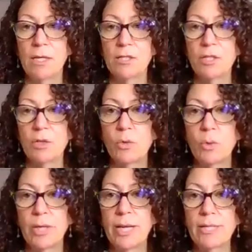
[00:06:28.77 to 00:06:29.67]
So
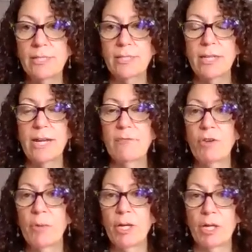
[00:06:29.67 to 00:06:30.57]
next, kind of
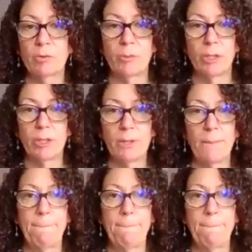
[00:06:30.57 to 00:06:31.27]
going onward,